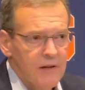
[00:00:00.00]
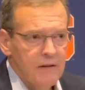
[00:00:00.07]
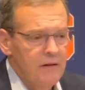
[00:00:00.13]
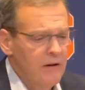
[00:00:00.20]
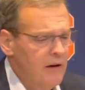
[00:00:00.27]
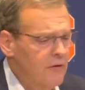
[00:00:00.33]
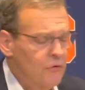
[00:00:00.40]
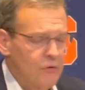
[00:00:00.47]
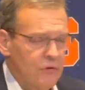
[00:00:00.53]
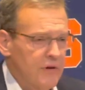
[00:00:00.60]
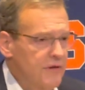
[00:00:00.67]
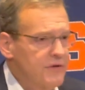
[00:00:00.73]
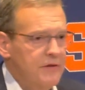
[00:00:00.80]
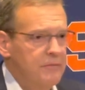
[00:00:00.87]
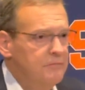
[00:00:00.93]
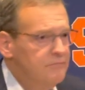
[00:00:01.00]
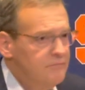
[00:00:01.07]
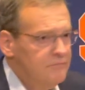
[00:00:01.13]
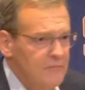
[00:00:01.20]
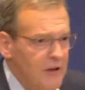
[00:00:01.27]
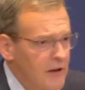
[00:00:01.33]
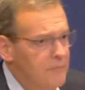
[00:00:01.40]
None, Chris,
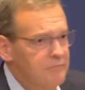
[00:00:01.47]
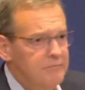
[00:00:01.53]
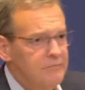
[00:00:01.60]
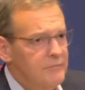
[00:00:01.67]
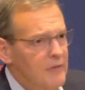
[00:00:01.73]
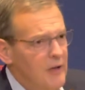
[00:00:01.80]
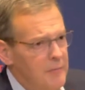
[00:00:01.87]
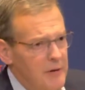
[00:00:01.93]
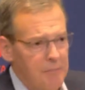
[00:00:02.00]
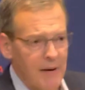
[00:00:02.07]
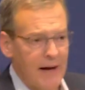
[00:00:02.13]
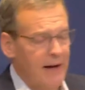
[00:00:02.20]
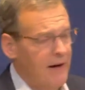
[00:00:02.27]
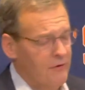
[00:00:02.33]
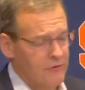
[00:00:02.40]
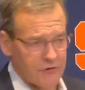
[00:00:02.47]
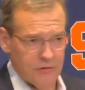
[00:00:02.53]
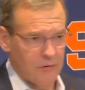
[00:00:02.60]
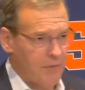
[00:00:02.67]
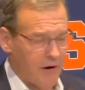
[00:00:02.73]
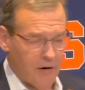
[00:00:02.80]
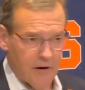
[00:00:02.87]
none. I mean, buyouts are a
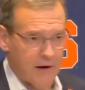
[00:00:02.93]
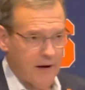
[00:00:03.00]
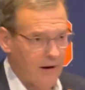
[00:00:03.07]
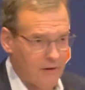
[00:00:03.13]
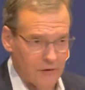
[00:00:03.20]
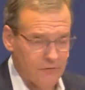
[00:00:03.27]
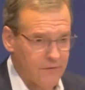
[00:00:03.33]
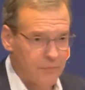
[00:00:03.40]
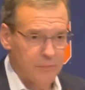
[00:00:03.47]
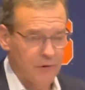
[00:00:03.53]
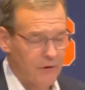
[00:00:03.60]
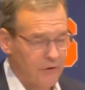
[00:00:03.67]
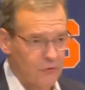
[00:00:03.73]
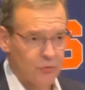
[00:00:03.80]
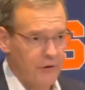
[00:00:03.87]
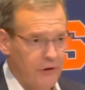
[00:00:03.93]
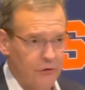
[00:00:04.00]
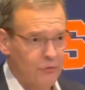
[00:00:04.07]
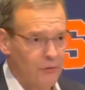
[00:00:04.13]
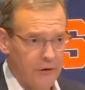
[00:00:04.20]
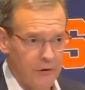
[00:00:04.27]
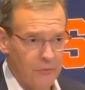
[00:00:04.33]
part of college football in
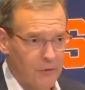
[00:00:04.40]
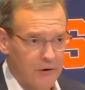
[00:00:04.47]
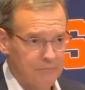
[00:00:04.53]
2021.